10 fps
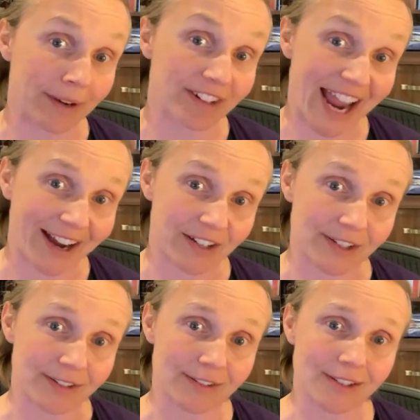
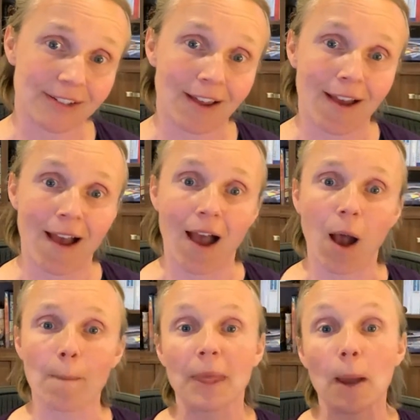reactions.
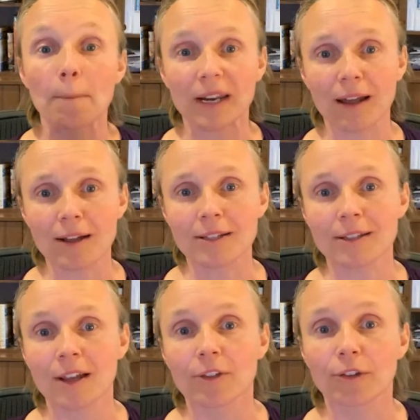
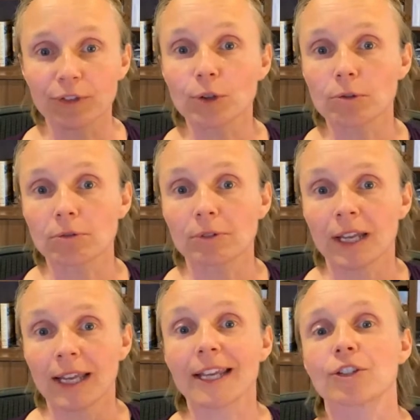Plus, the fuel
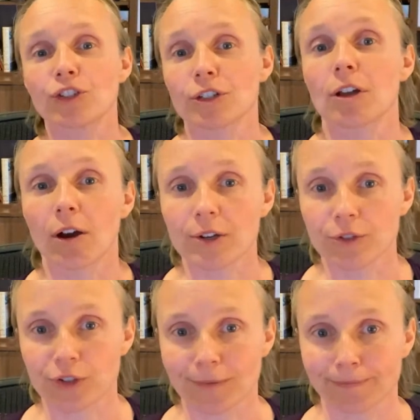is just
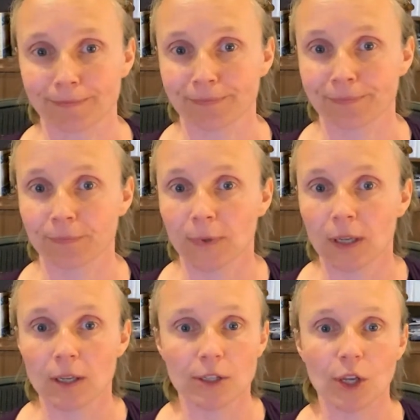hydrogen.
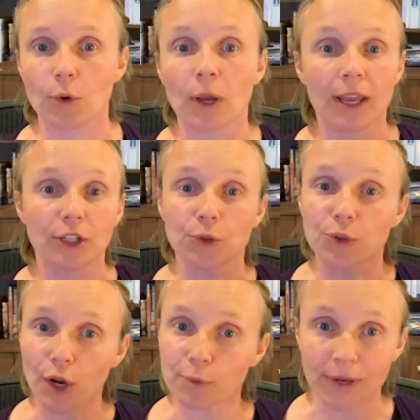So you
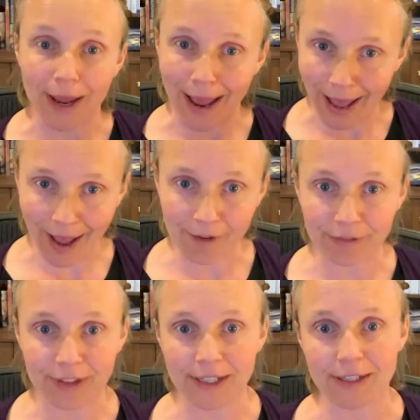don't
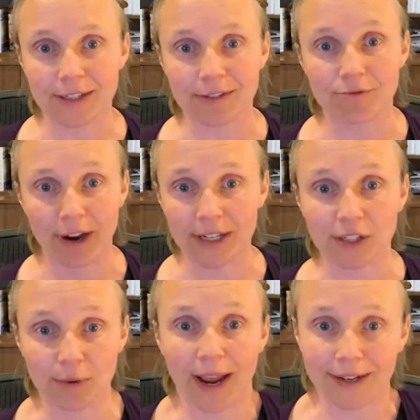have these
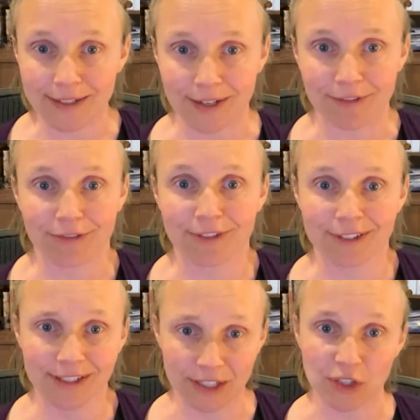radioactive
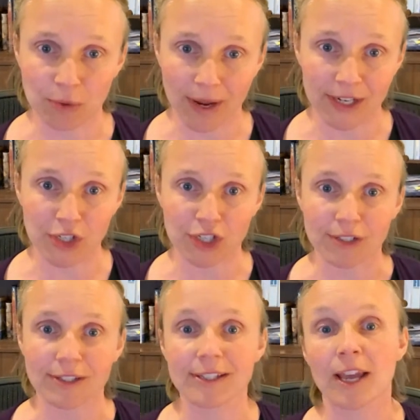
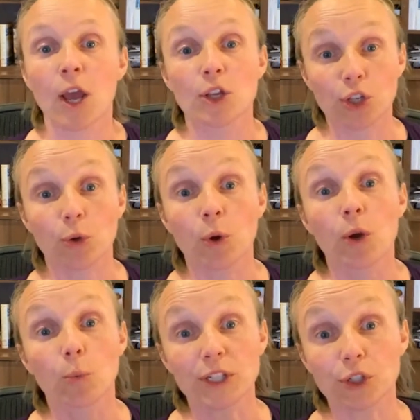situations. So
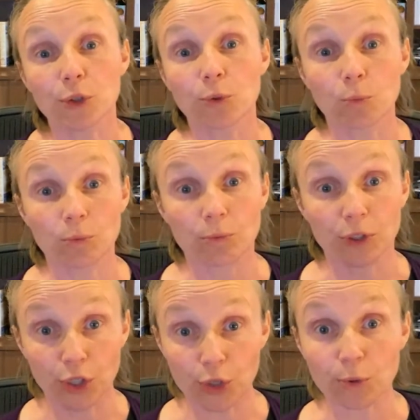we do
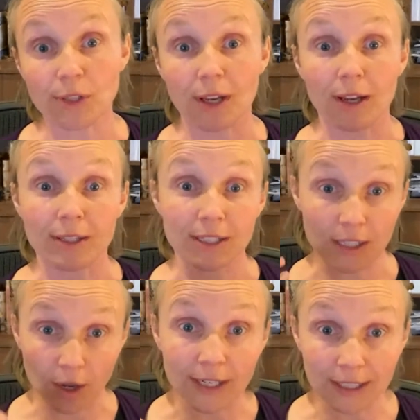use a
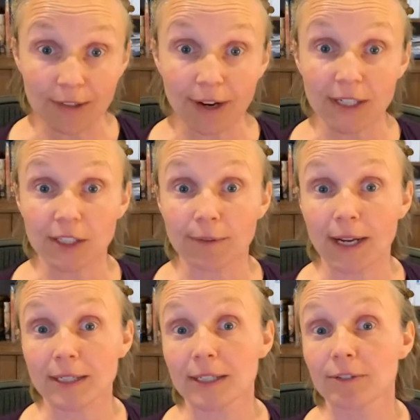slightly
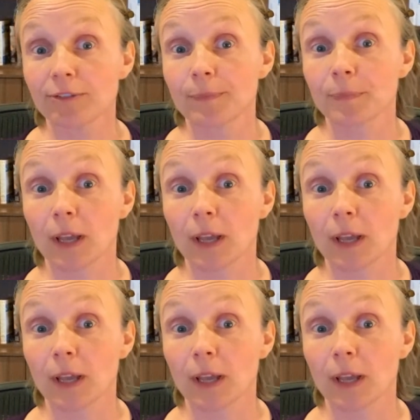radioactive